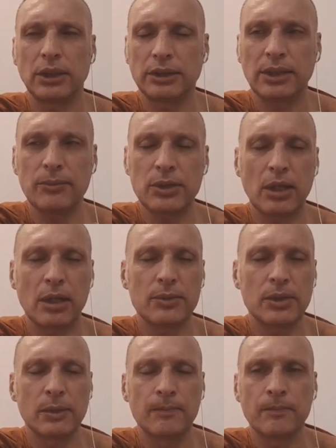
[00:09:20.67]

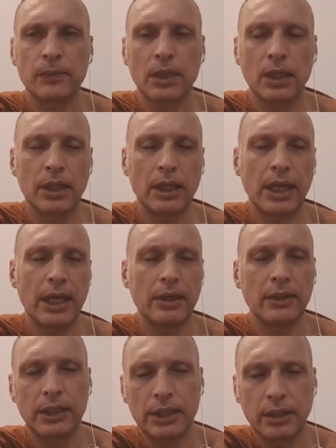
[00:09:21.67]
Sometimes,
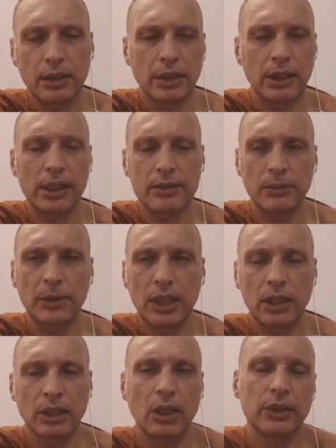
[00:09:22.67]
as I'm
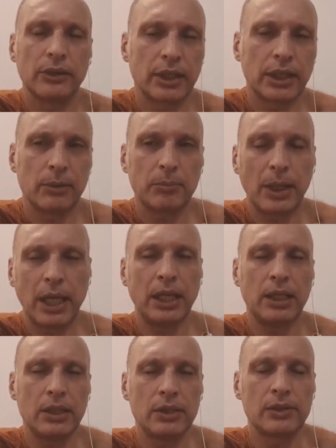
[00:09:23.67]
getting older, I get
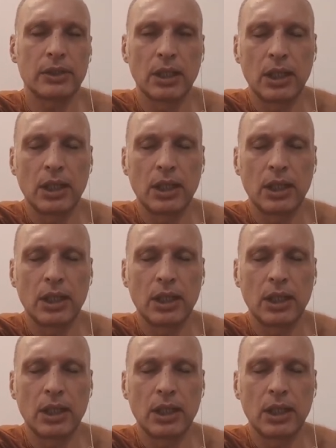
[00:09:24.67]
pains